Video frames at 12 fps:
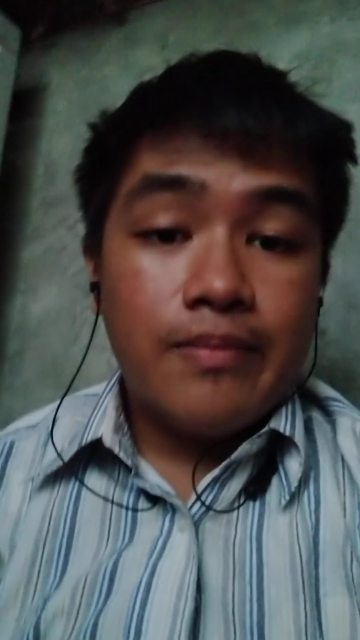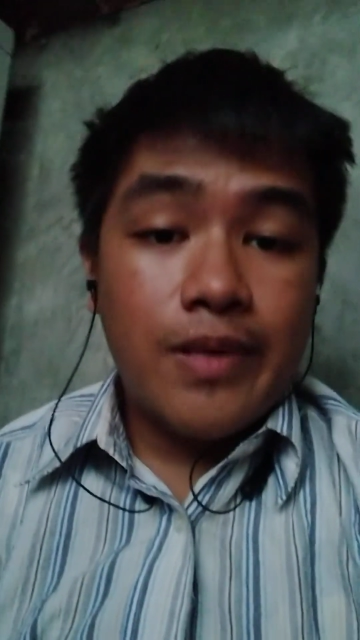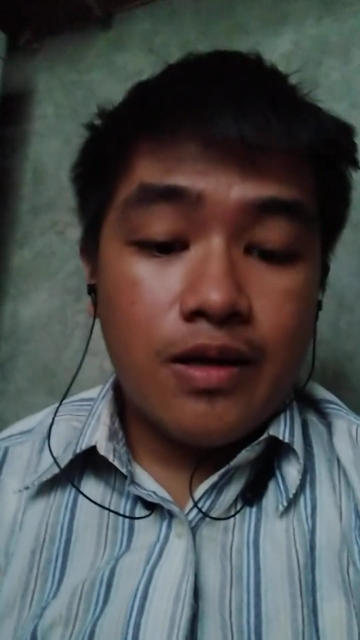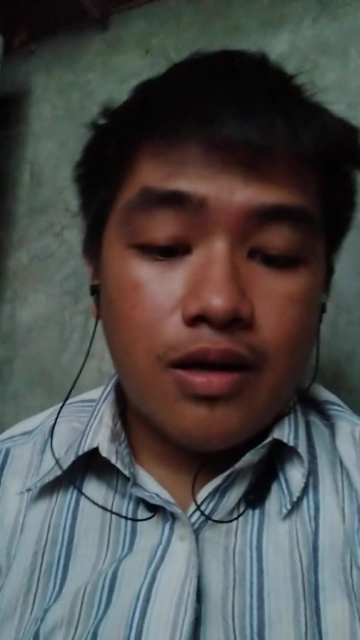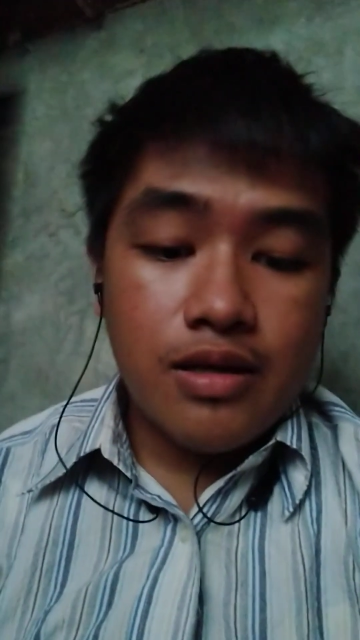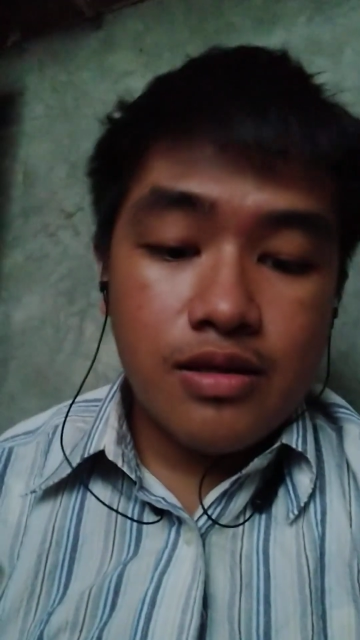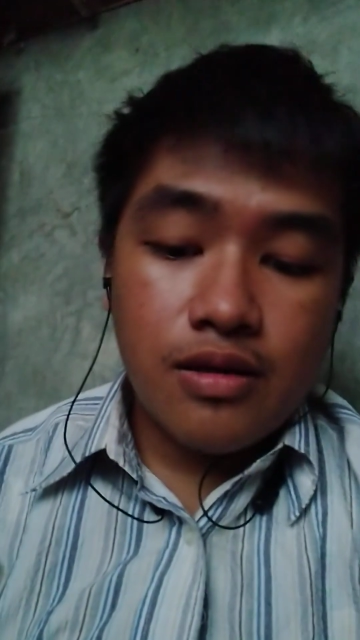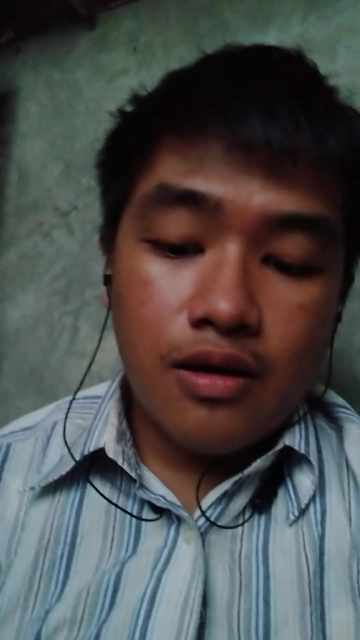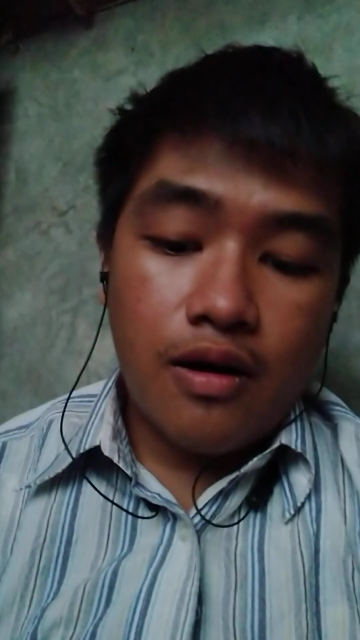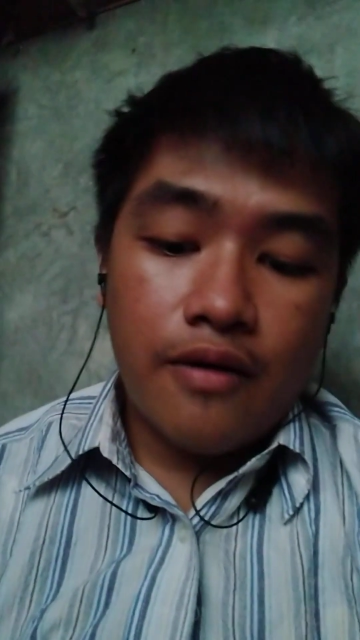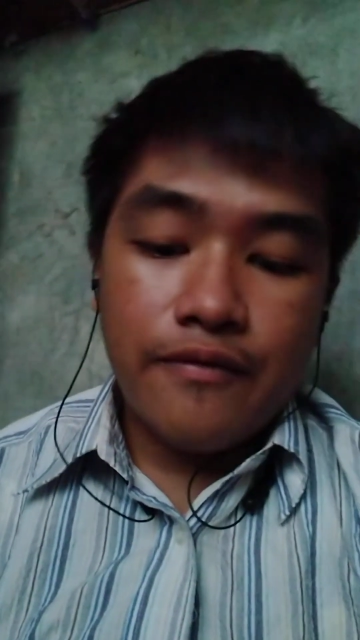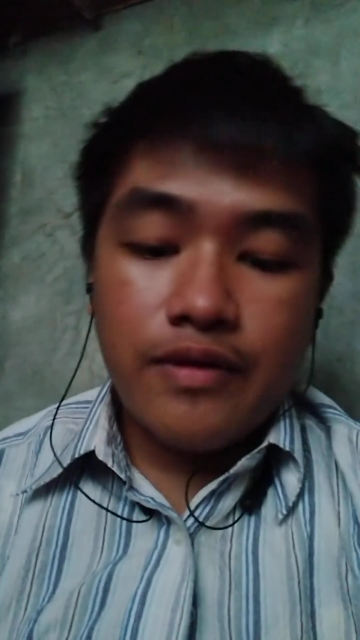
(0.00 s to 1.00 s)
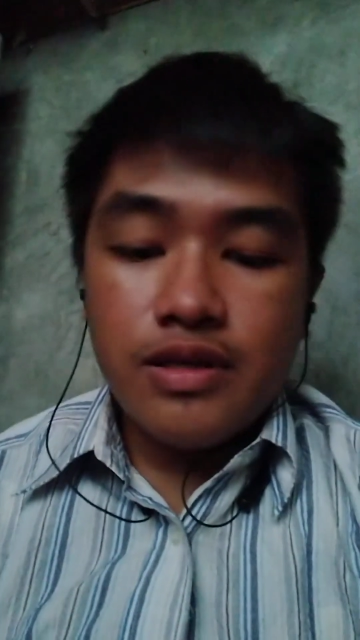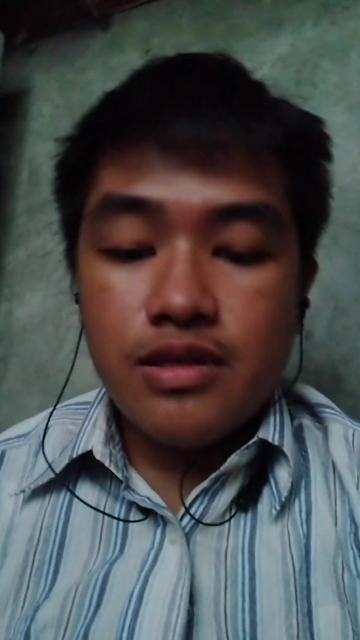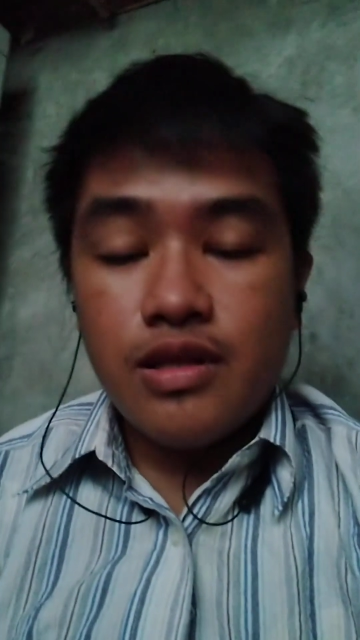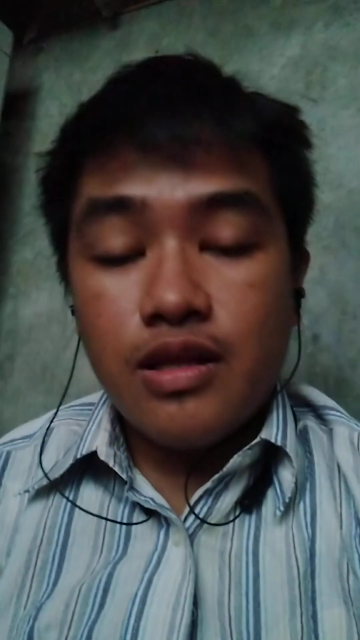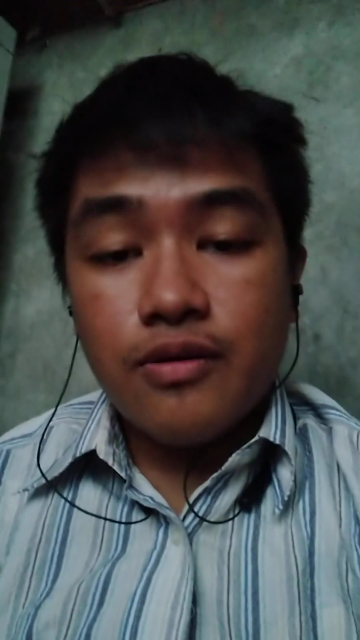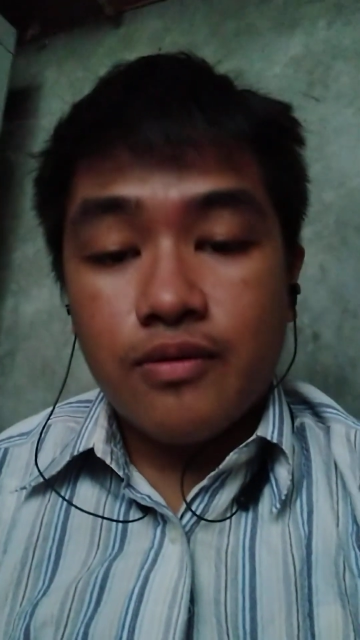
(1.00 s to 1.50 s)
Because of these
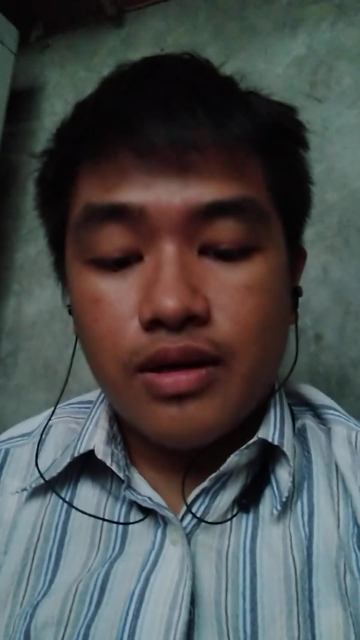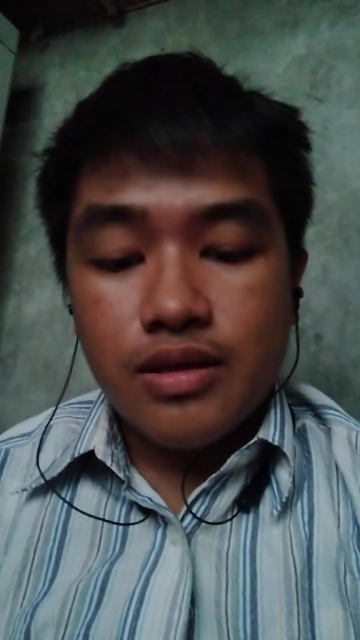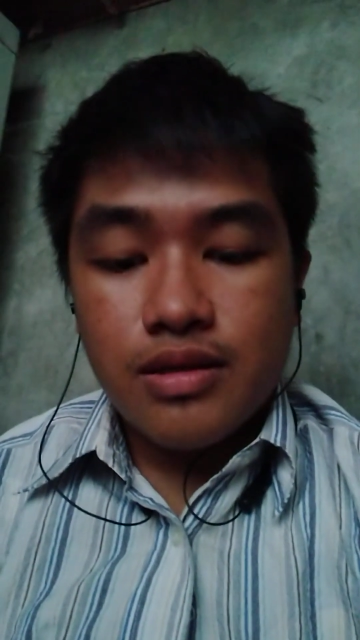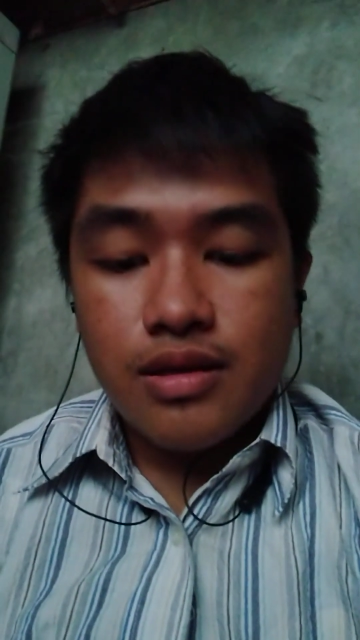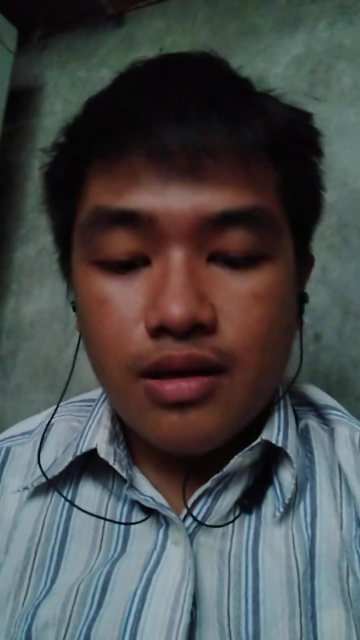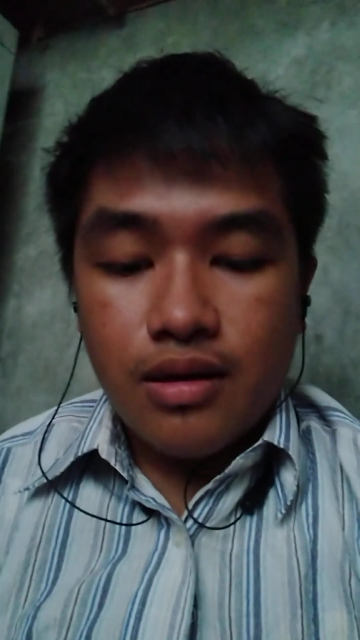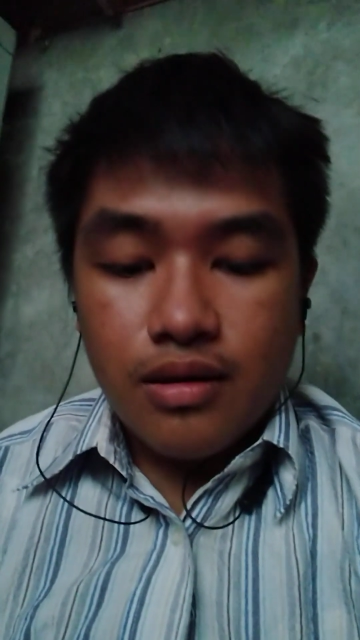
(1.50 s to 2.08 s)
theories,